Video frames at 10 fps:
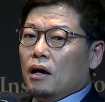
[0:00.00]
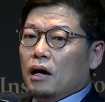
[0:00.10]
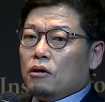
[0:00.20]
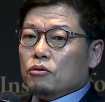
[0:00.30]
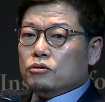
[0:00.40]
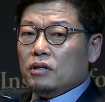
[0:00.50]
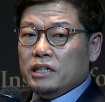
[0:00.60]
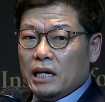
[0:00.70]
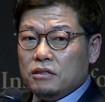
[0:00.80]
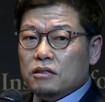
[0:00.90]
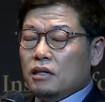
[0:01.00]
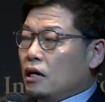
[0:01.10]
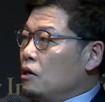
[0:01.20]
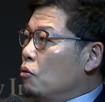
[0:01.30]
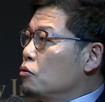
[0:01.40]
And also
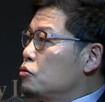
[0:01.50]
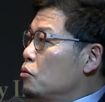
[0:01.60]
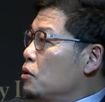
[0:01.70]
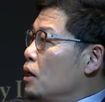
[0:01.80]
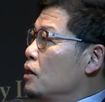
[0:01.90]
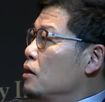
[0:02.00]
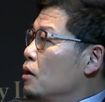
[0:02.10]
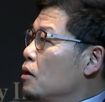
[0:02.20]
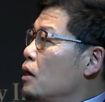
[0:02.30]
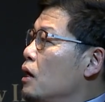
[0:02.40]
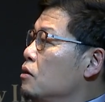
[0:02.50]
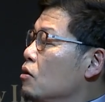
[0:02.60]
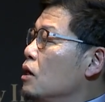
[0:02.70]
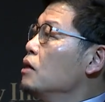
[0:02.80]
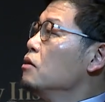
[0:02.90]
yesterday, they had
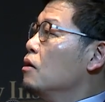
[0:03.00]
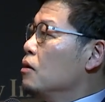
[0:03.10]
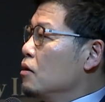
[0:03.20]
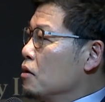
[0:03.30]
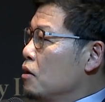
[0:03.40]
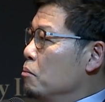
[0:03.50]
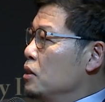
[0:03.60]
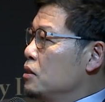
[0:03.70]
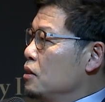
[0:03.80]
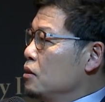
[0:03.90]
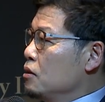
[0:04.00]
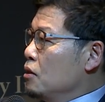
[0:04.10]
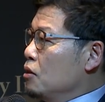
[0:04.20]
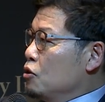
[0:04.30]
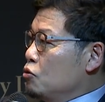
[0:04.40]
another committee
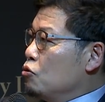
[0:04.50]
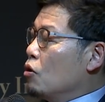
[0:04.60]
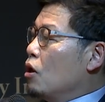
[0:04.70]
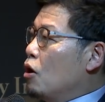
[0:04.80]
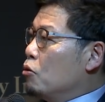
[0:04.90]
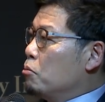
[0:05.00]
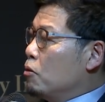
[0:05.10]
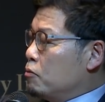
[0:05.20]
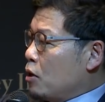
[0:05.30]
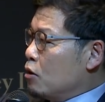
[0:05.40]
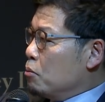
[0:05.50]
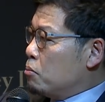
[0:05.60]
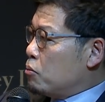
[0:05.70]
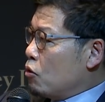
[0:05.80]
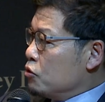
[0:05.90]
to allow for pilot
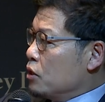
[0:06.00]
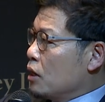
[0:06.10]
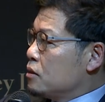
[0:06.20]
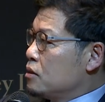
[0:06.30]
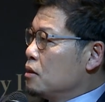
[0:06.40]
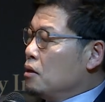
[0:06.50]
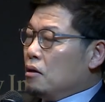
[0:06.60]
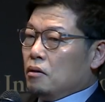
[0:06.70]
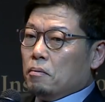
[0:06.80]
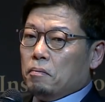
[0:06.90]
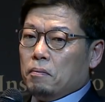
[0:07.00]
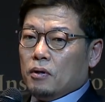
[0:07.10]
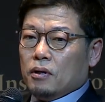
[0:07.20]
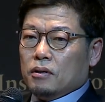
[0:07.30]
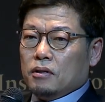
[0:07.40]
project.
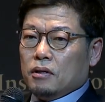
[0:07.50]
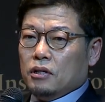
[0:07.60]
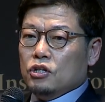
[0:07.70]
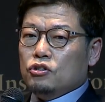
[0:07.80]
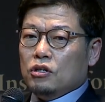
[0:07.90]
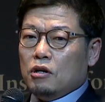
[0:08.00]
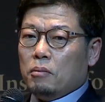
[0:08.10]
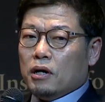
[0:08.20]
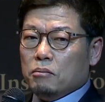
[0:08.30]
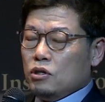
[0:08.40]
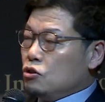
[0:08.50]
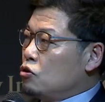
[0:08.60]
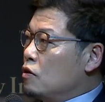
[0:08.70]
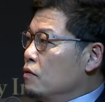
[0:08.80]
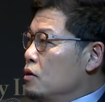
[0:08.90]
They're initiated by
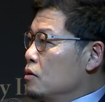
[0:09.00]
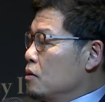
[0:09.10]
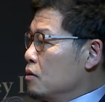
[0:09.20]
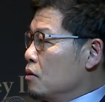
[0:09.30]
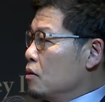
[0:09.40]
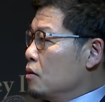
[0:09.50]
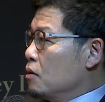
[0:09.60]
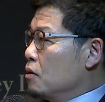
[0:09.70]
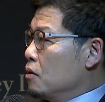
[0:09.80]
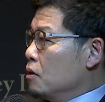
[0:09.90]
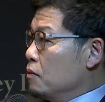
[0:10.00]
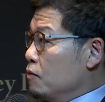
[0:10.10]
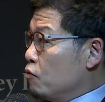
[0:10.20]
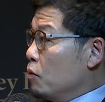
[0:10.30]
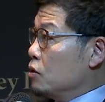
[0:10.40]
Ministry of the
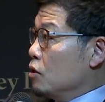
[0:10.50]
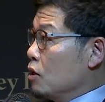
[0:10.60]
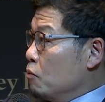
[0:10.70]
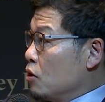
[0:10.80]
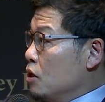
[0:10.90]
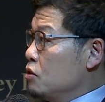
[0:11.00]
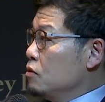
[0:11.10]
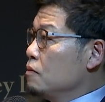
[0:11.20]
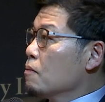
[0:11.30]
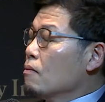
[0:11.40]
Information and Communication,